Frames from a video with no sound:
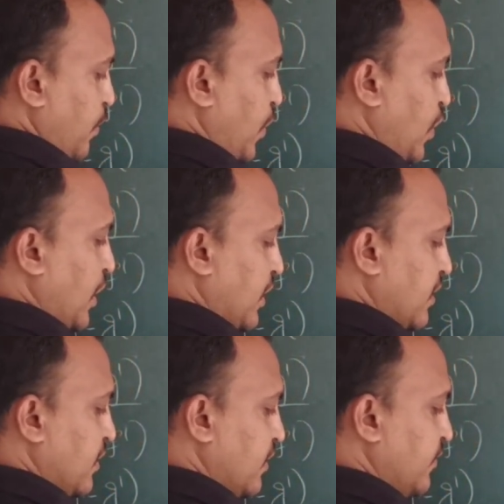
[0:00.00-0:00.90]

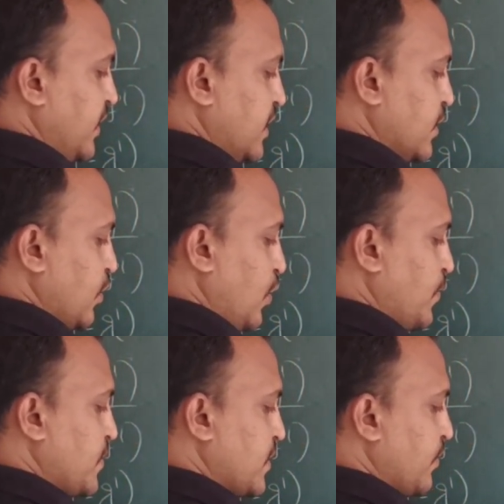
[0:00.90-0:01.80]
Product of the
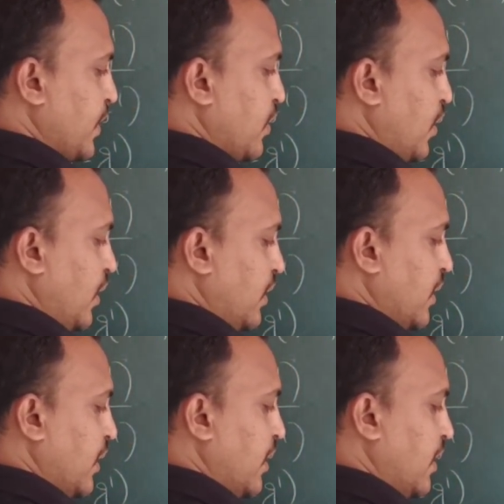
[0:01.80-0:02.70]
slopes we
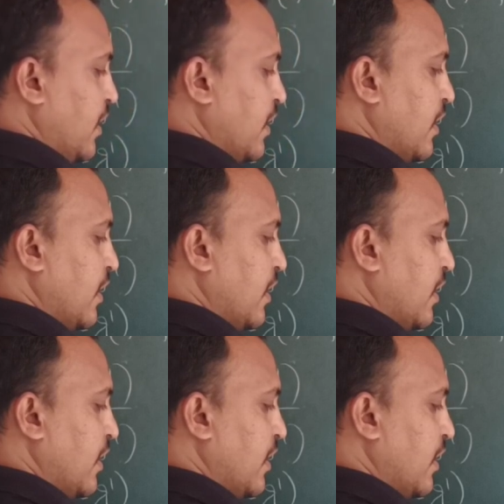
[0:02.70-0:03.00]
got